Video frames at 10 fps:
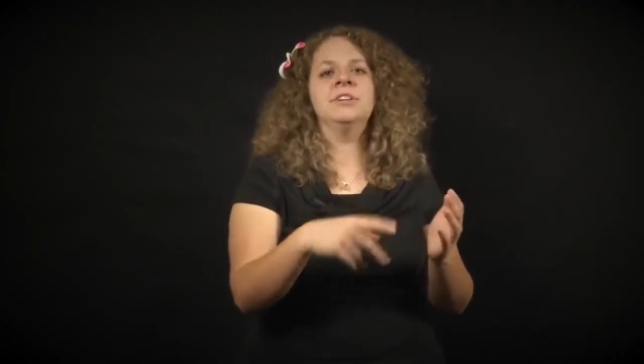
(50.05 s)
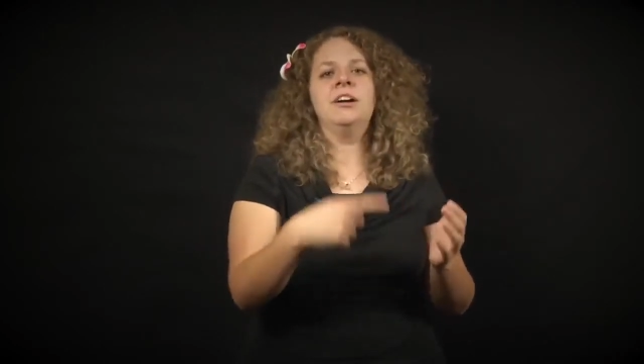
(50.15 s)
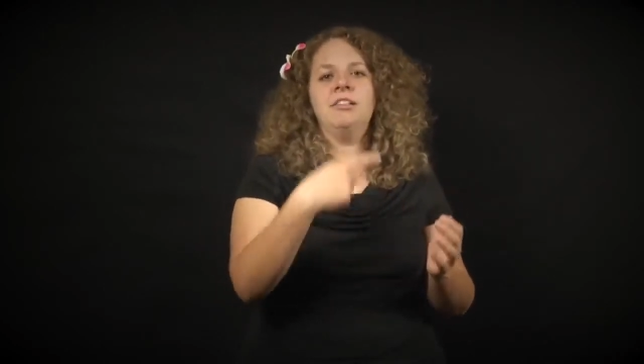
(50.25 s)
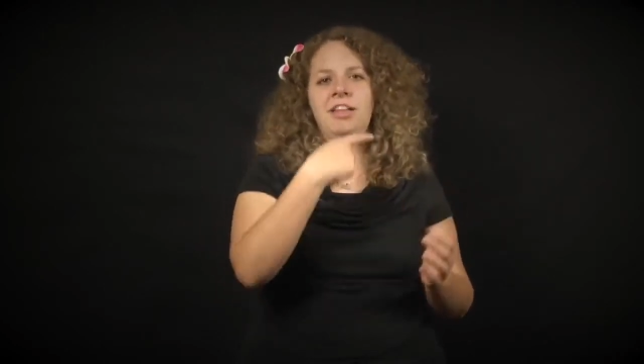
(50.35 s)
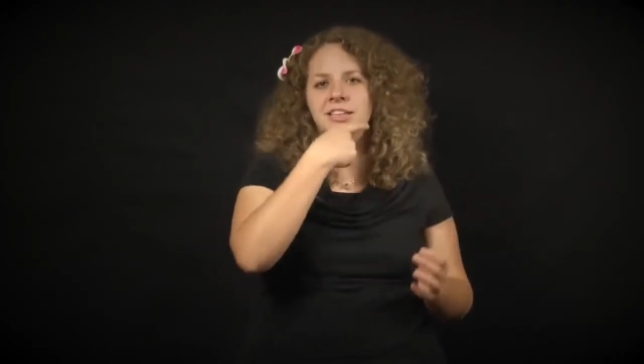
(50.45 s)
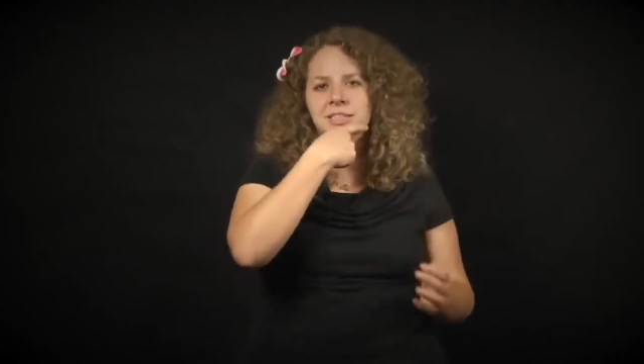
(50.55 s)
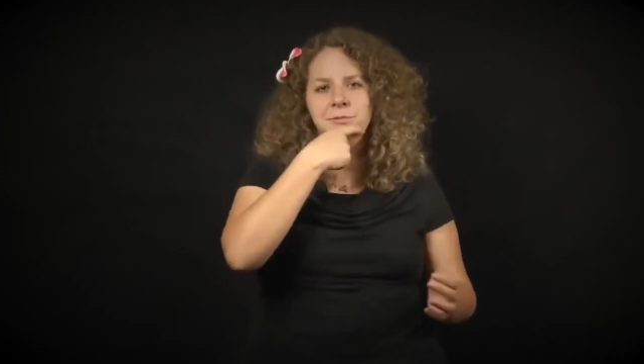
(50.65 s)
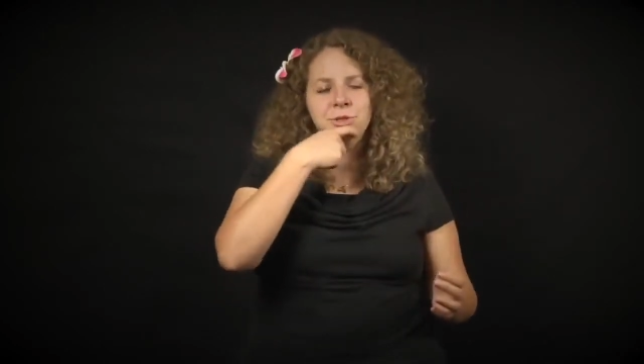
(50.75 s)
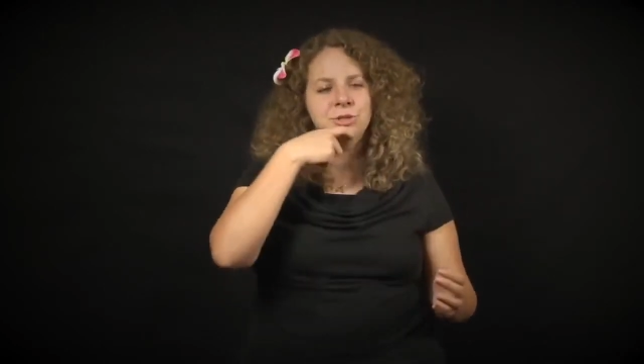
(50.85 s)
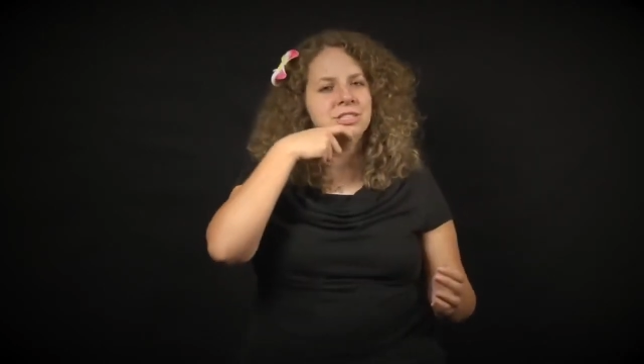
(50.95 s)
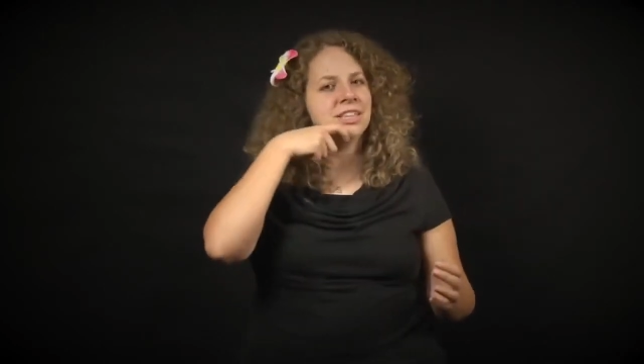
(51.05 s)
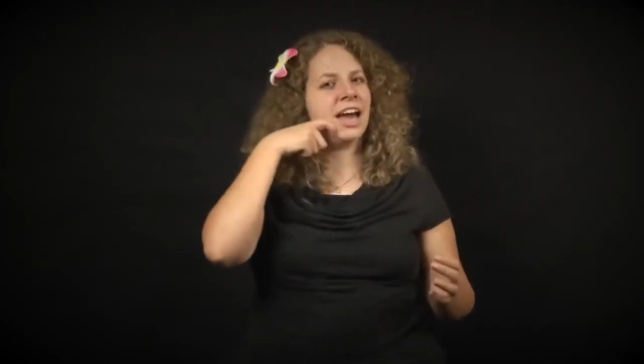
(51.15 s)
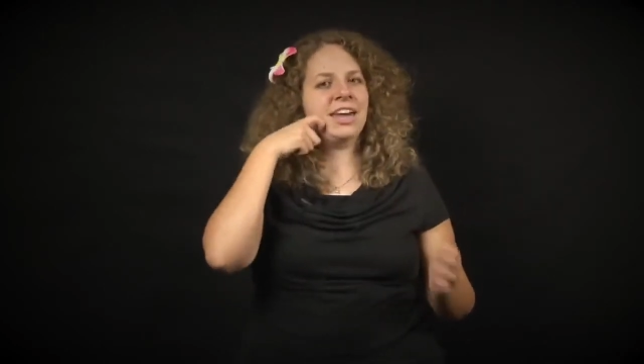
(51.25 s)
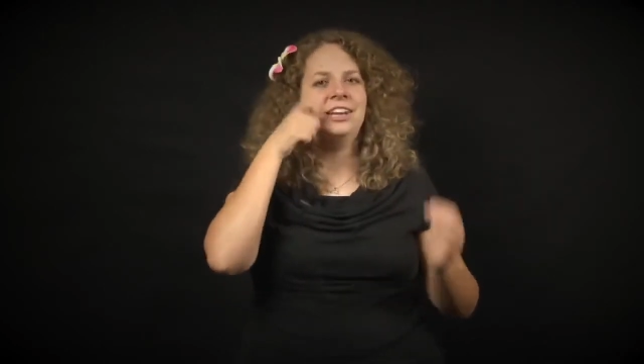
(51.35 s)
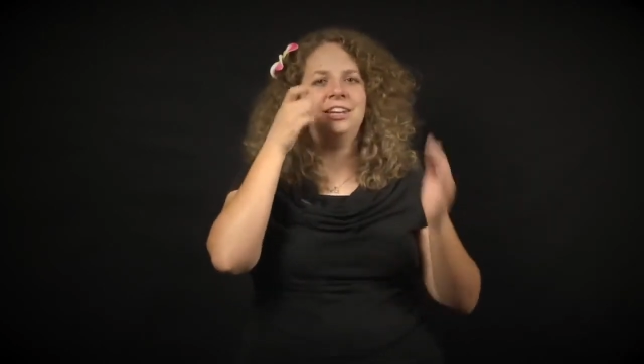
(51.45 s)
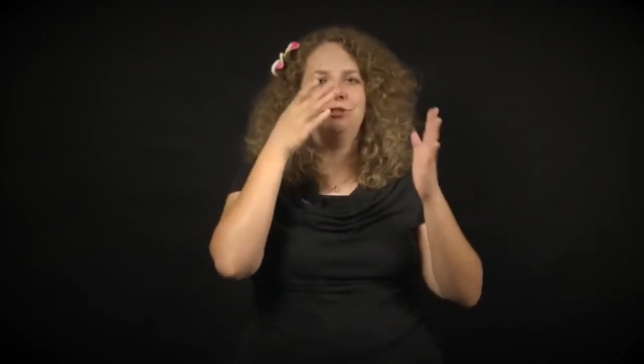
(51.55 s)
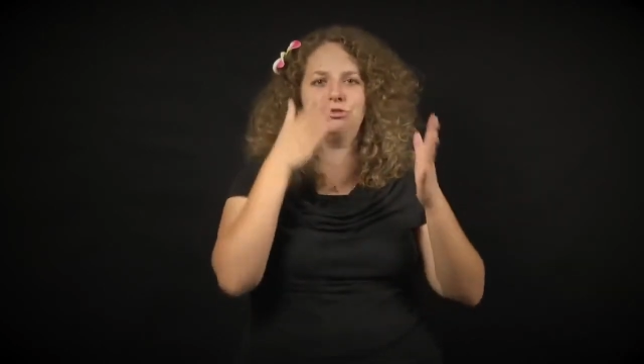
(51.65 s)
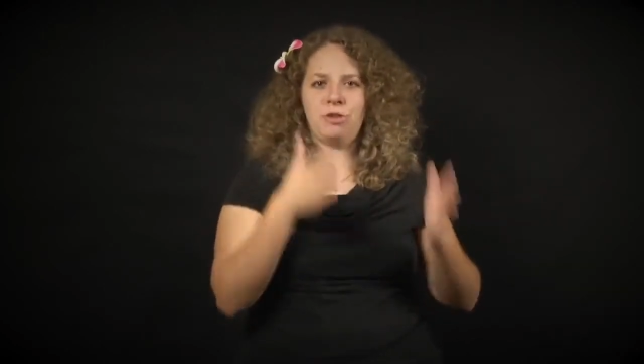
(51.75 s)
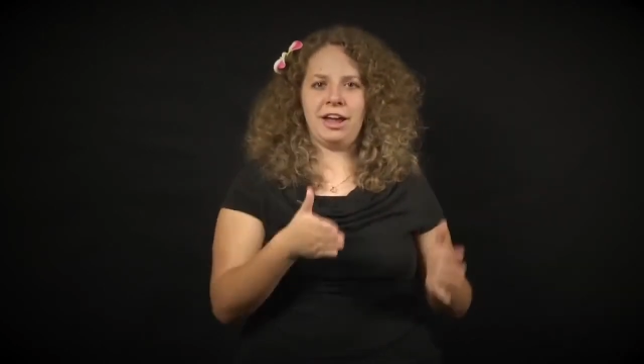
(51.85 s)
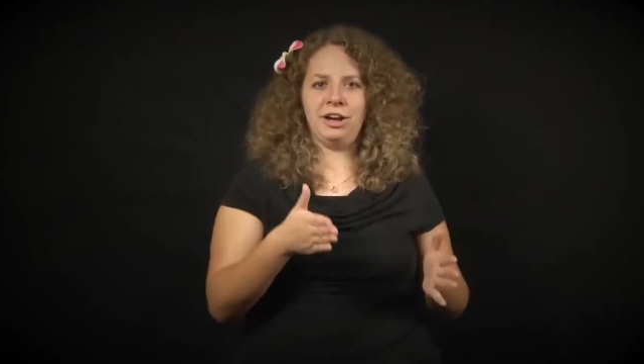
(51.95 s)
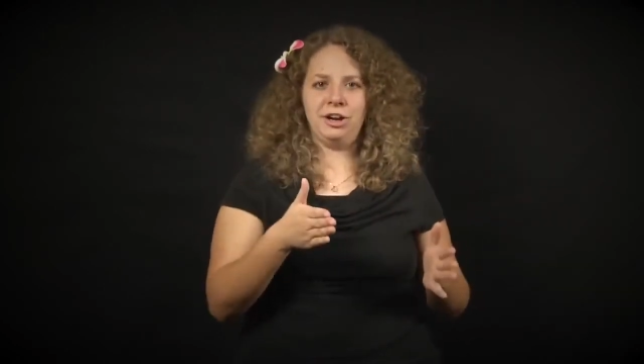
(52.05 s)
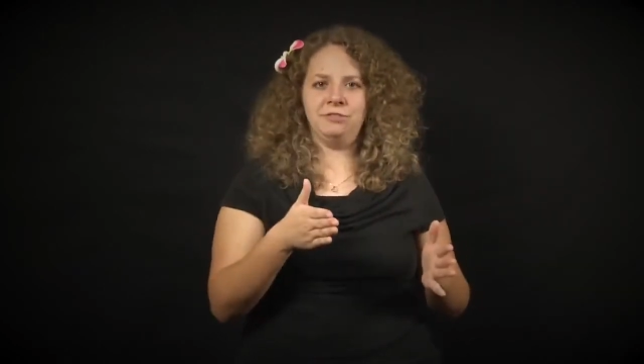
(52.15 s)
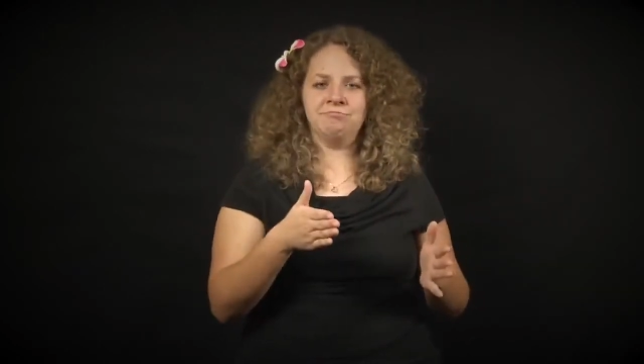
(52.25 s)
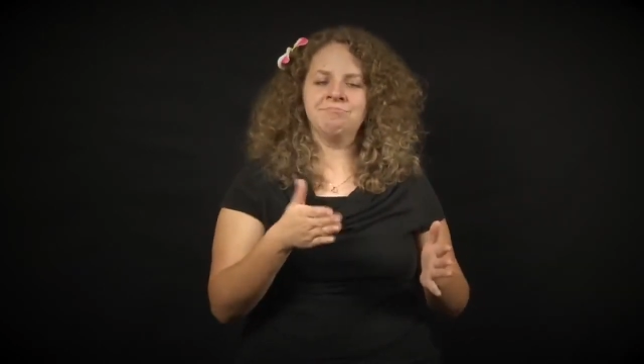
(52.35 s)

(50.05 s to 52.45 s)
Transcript: A lot of times you'll see that added in dryer